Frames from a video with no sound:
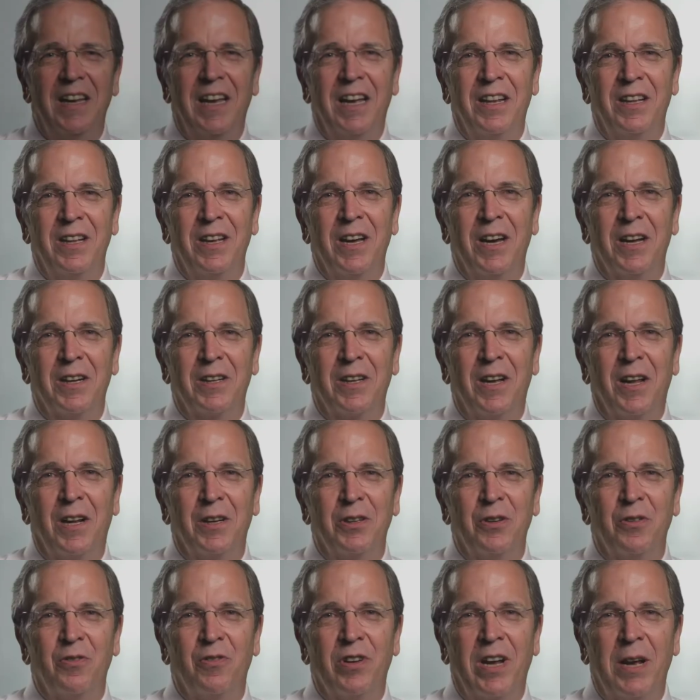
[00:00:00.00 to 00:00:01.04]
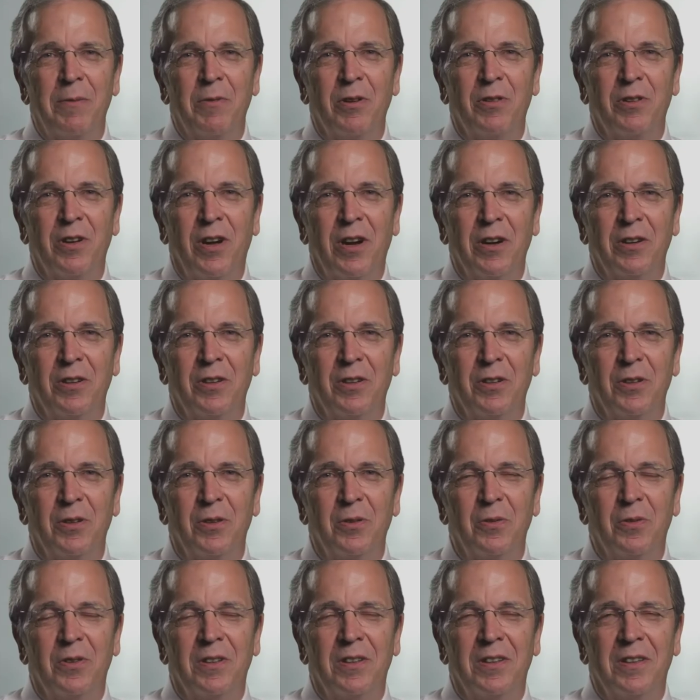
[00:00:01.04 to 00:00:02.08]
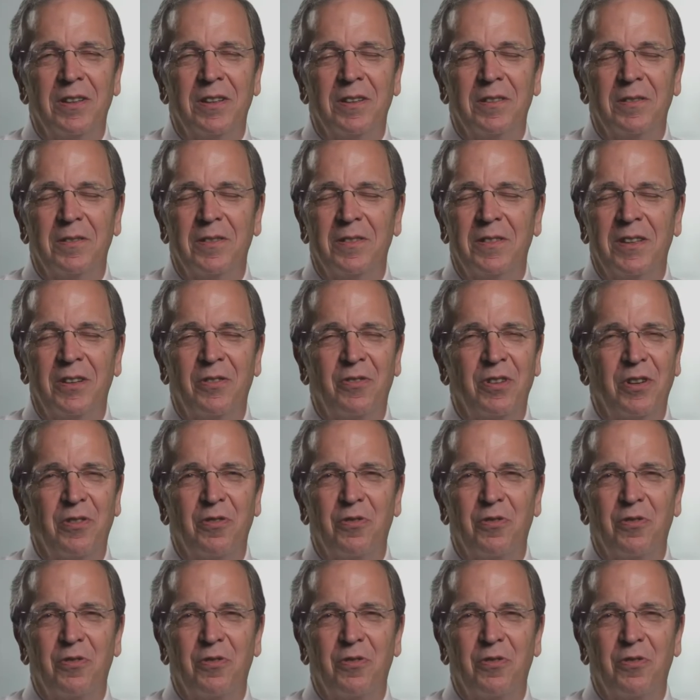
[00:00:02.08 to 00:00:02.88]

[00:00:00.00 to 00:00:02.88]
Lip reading: And the oncologist I have to talk to is